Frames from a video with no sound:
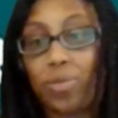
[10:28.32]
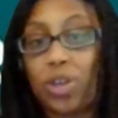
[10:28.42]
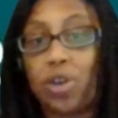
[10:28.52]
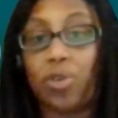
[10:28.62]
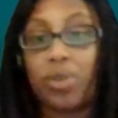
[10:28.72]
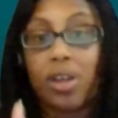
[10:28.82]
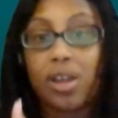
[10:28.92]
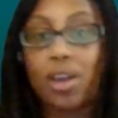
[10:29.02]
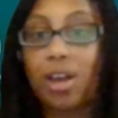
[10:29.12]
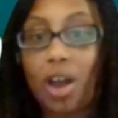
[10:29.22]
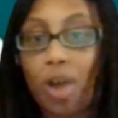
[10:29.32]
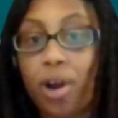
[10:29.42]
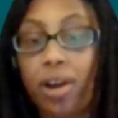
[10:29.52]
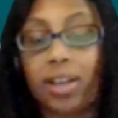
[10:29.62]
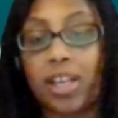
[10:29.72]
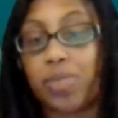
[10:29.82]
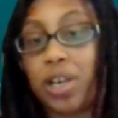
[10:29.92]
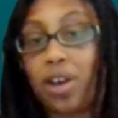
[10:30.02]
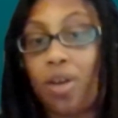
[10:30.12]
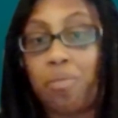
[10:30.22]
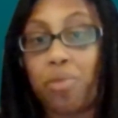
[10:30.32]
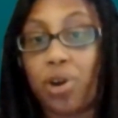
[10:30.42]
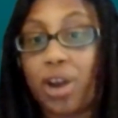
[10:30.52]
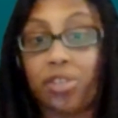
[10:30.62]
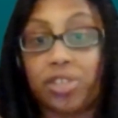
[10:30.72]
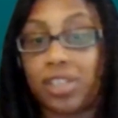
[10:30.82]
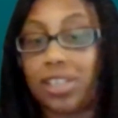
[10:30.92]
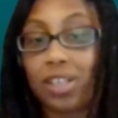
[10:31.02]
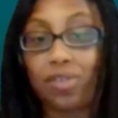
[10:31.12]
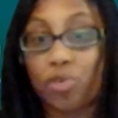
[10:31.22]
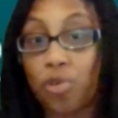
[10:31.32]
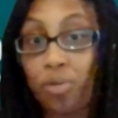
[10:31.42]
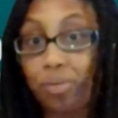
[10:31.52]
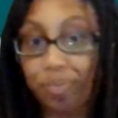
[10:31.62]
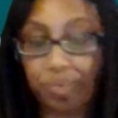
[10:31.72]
you know a product has become, or how successful